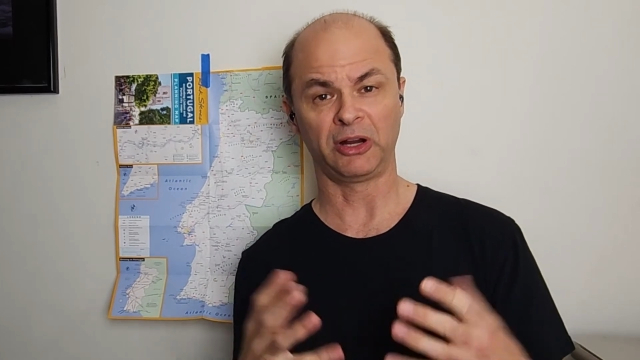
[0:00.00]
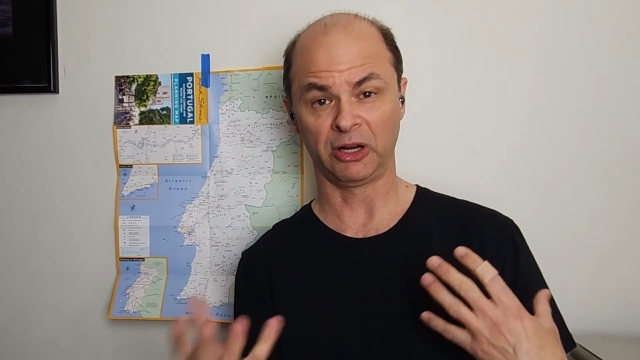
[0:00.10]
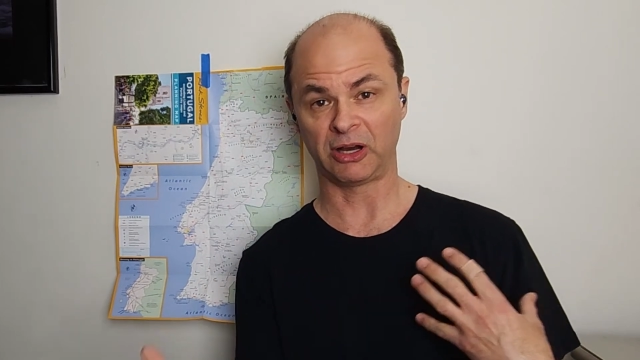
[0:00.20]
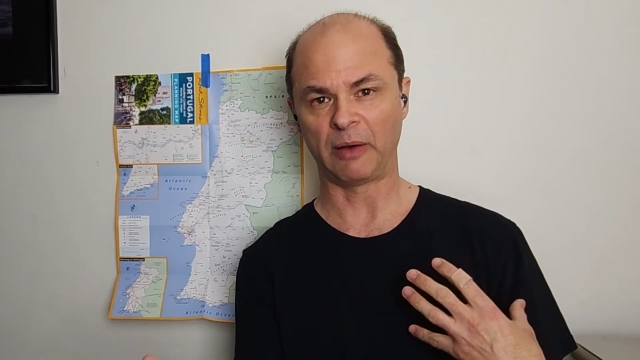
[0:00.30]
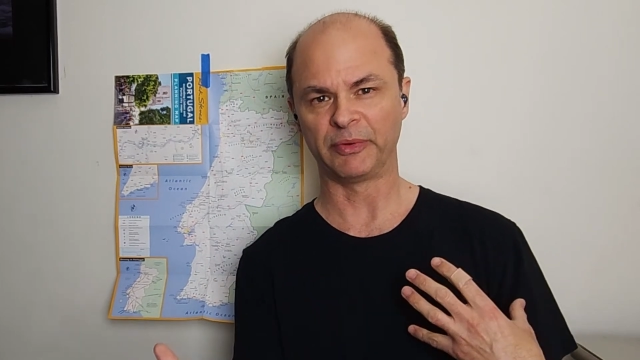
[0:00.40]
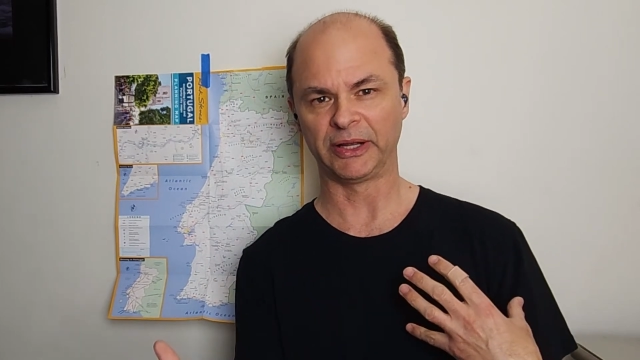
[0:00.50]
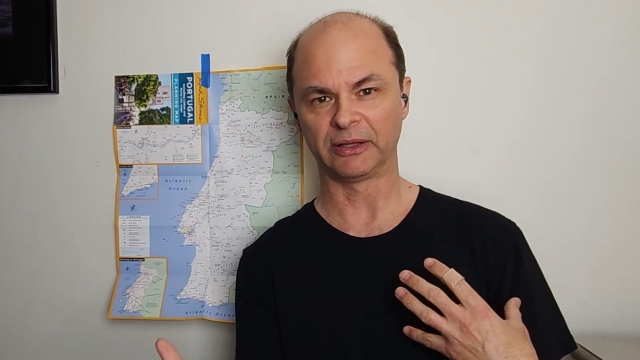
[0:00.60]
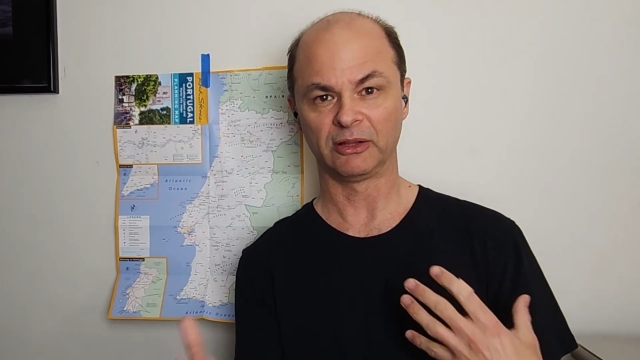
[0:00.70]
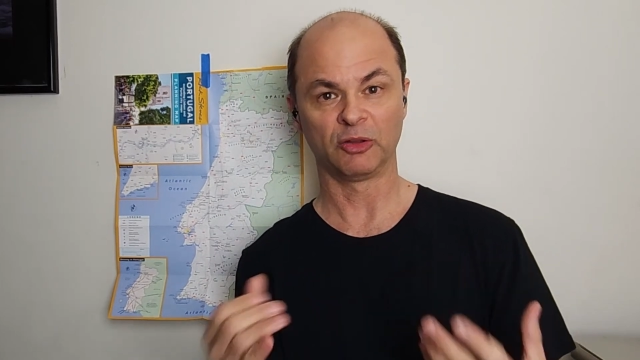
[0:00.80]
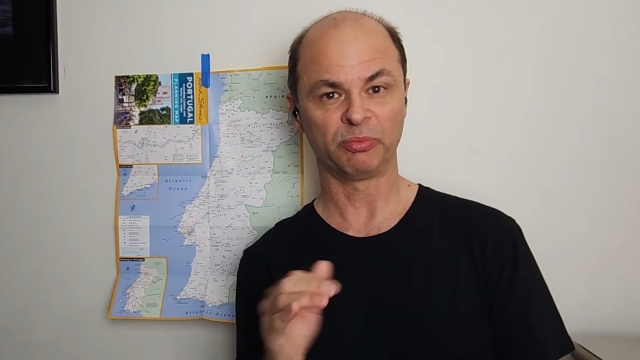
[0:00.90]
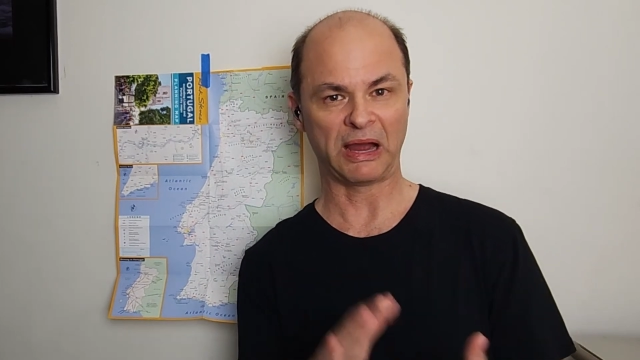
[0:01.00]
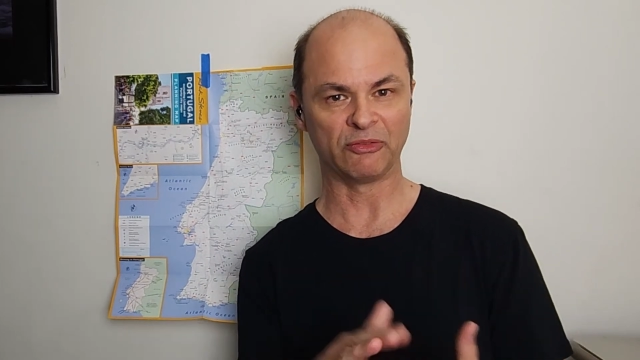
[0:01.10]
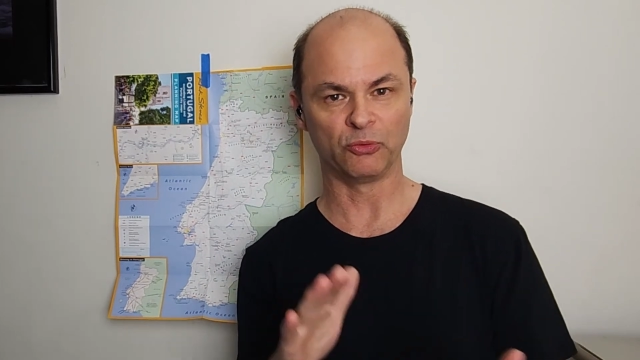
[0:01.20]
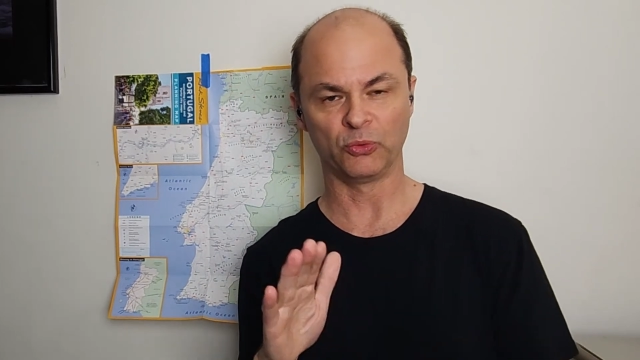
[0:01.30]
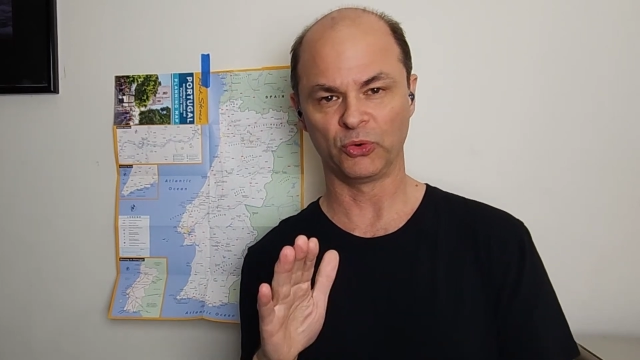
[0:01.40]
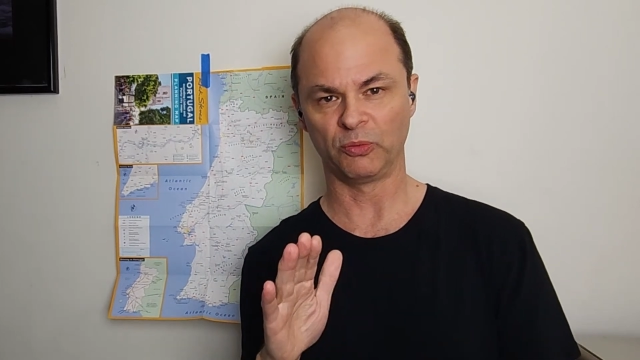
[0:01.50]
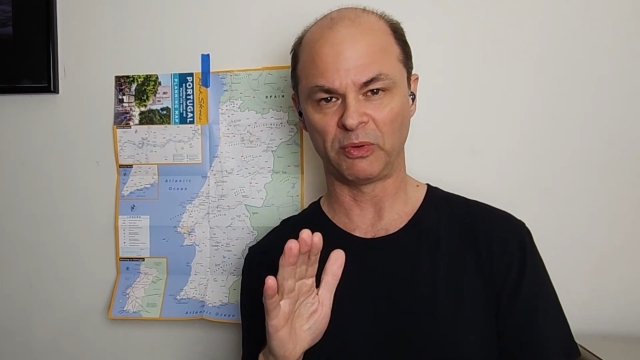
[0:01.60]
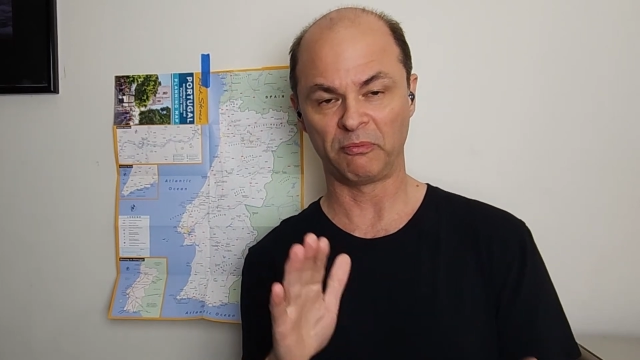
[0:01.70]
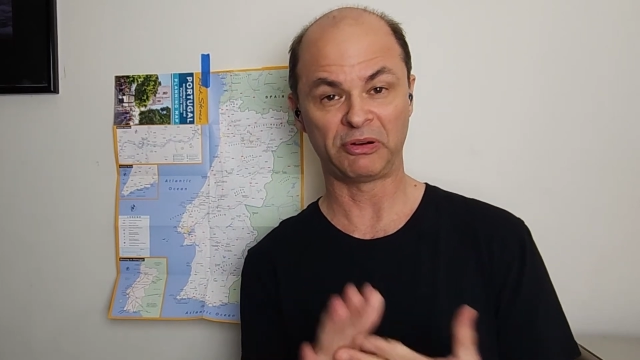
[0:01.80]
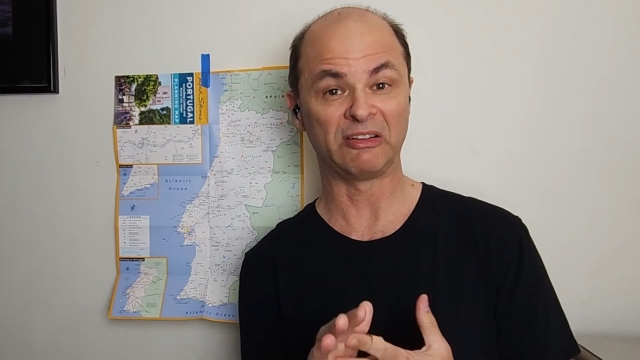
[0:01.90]
accommodate the private
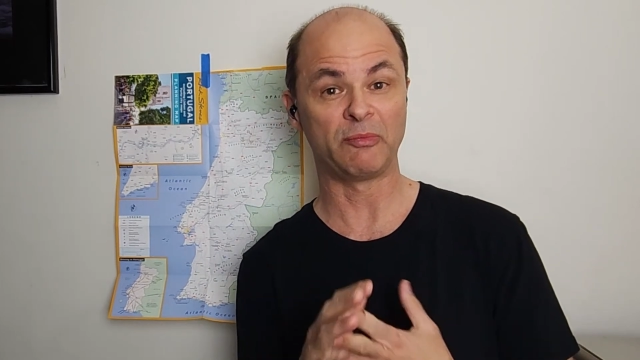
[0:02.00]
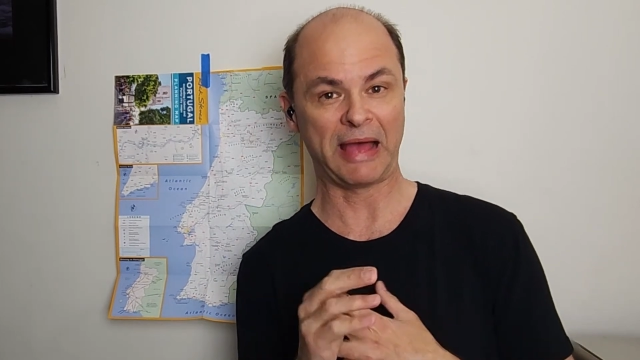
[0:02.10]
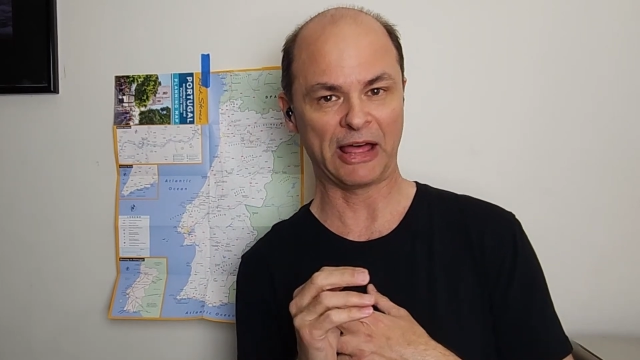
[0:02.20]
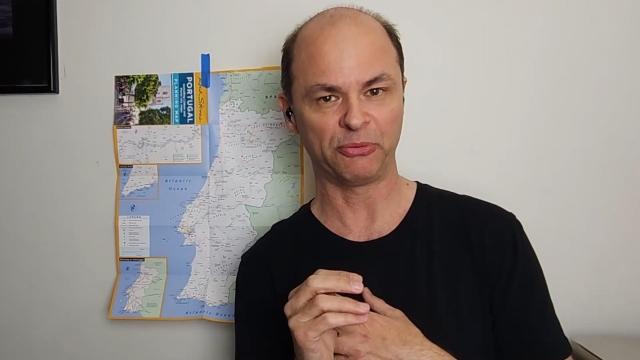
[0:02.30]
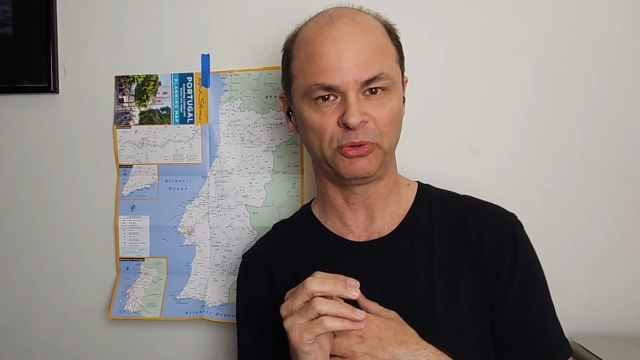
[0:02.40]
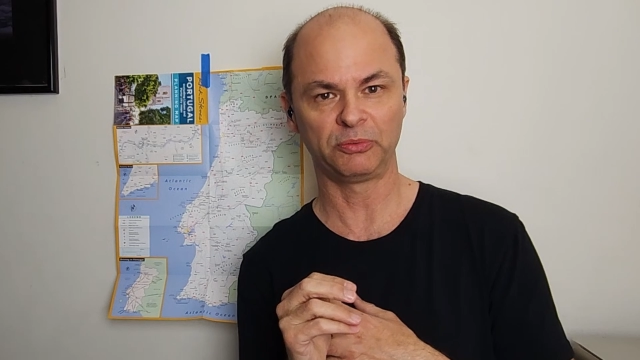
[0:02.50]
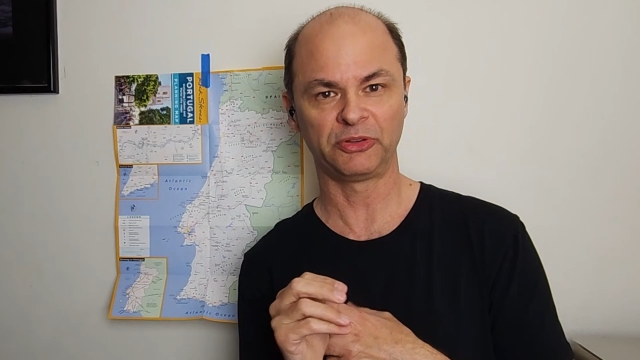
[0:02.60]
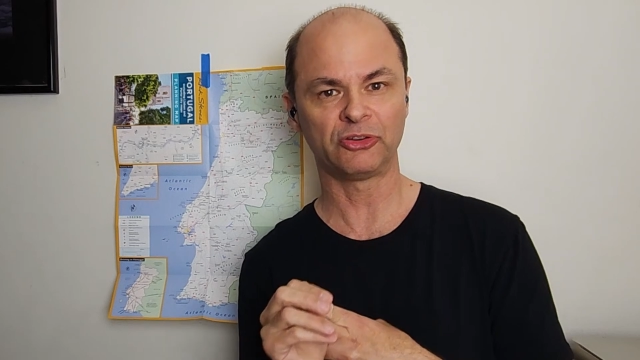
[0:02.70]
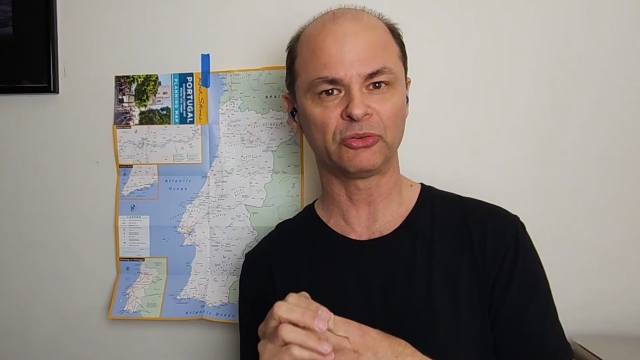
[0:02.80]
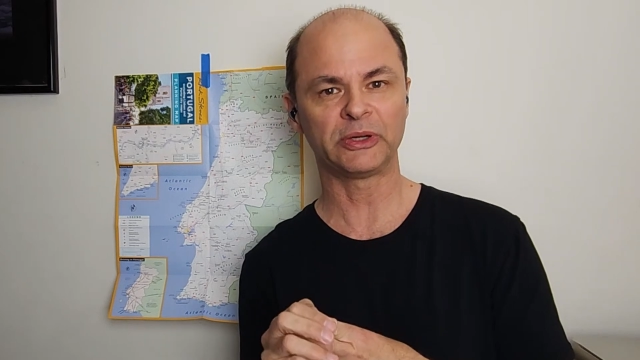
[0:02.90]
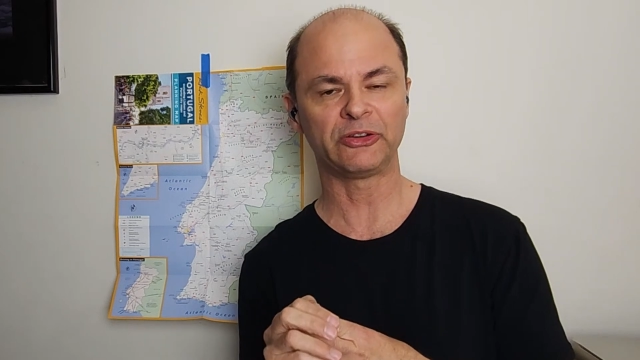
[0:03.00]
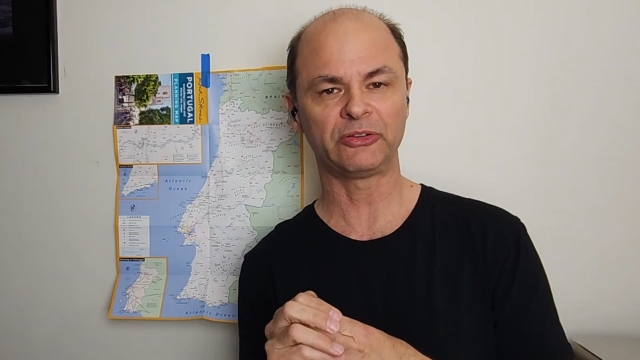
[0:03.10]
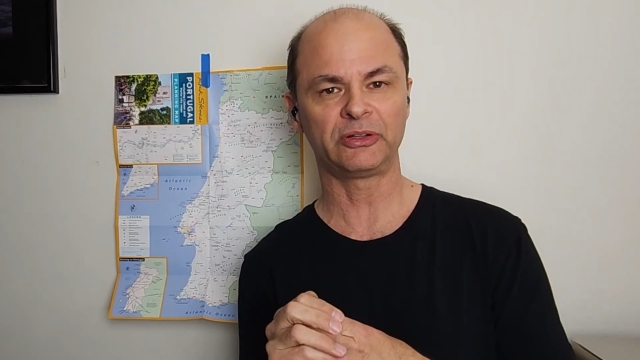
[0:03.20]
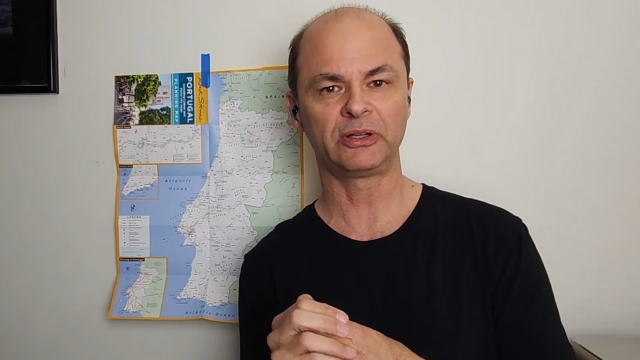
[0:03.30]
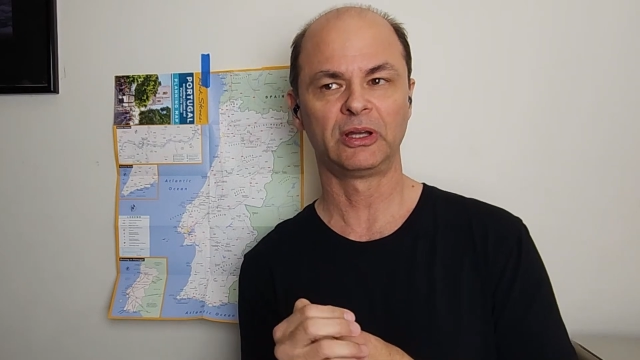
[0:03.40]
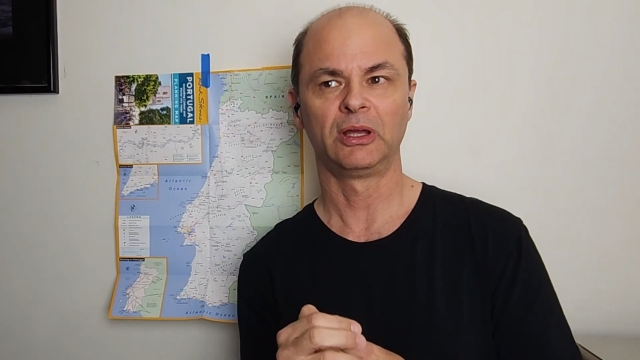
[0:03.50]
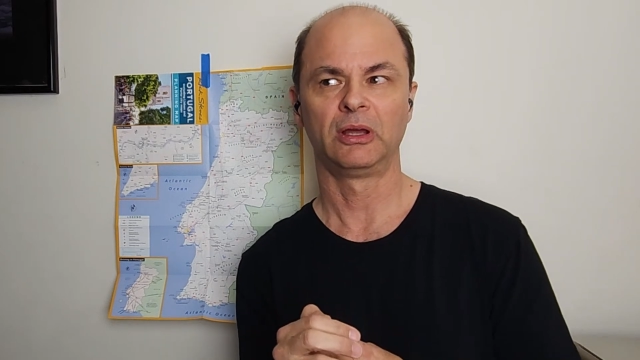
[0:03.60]
room and private bathroom situation,